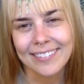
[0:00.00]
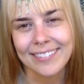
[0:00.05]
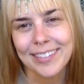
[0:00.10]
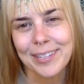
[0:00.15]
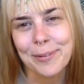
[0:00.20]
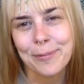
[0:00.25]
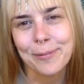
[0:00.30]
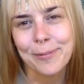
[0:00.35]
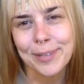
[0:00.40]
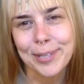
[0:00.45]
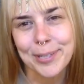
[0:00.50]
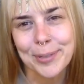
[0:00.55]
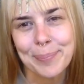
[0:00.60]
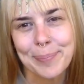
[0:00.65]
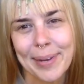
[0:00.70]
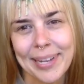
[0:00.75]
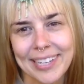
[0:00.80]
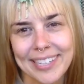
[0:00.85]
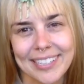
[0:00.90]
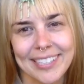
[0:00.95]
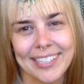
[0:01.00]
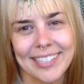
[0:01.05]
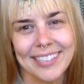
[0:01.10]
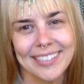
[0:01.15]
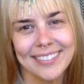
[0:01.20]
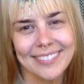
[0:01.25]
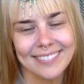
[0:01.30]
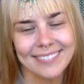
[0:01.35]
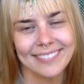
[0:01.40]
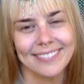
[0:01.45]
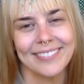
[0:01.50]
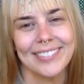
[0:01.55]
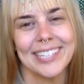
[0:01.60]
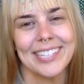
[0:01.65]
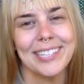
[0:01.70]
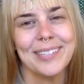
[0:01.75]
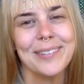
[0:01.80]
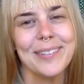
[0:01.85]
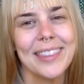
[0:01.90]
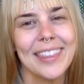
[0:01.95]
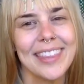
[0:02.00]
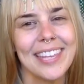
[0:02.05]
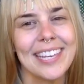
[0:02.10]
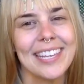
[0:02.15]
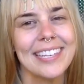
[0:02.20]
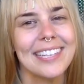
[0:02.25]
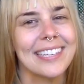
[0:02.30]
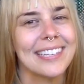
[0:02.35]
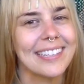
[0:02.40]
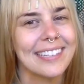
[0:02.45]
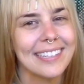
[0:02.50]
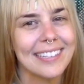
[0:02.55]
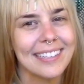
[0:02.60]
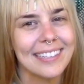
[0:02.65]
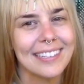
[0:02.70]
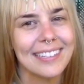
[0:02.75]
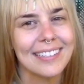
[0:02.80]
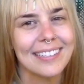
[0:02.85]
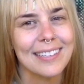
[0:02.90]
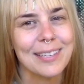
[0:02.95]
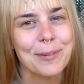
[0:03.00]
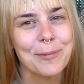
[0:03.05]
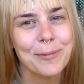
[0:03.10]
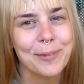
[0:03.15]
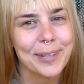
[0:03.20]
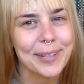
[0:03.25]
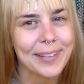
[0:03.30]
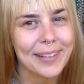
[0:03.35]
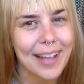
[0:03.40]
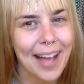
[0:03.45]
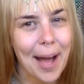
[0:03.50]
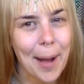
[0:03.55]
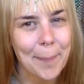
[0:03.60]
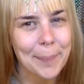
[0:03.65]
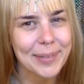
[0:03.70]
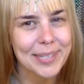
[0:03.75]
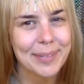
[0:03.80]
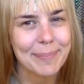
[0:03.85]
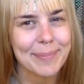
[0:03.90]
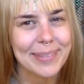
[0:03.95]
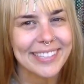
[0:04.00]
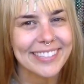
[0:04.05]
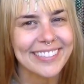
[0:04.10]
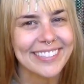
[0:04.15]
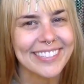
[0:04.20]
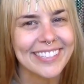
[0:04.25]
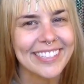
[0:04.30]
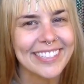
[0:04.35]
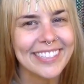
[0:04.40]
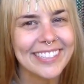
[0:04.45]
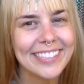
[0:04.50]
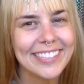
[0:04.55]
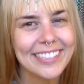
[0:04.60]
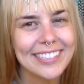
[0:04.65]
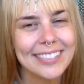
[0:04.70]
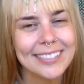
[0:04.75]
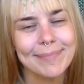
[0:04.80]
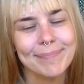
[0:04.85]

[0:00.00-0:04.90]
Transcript: you feel better. When you think it, you feel optimistic.